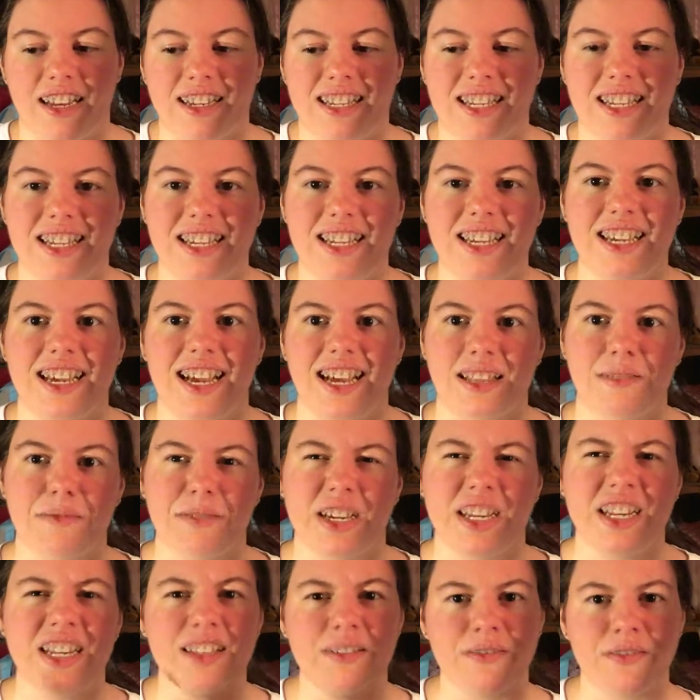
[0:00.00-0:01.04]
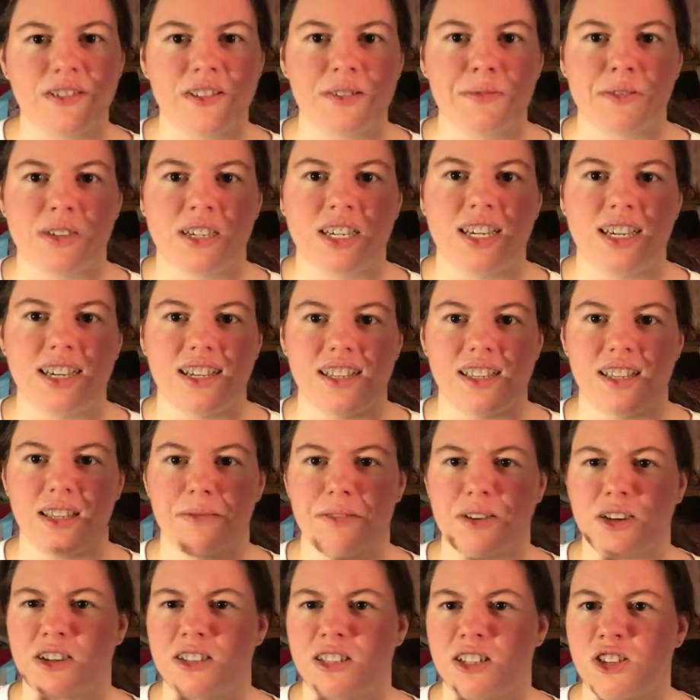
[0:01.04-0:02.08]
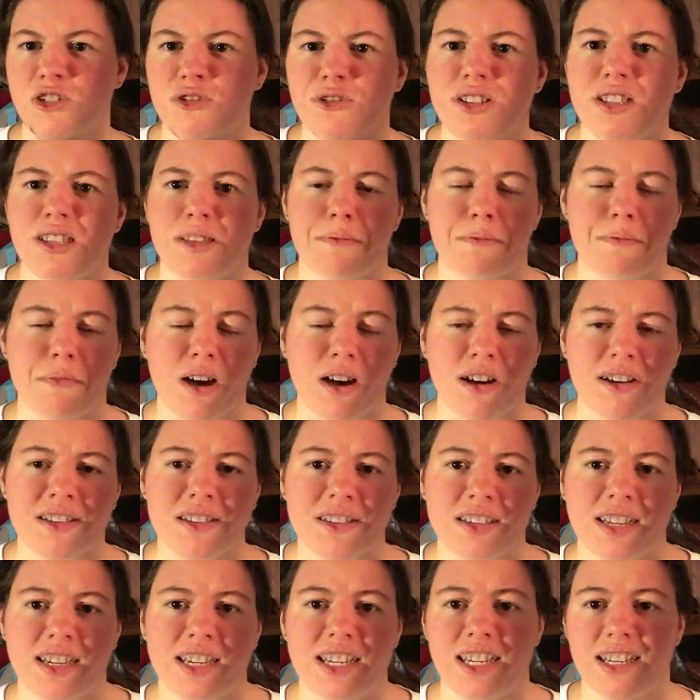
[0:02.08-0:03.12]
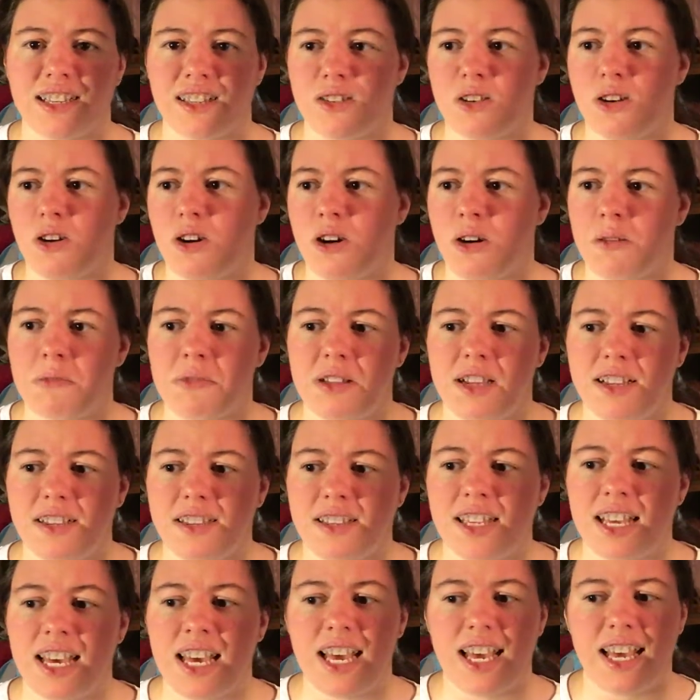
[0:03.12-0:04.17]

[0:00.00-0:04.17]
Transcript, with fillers: And he, at the beginning of the first book, he is living on the streets of Boston. He is homeless.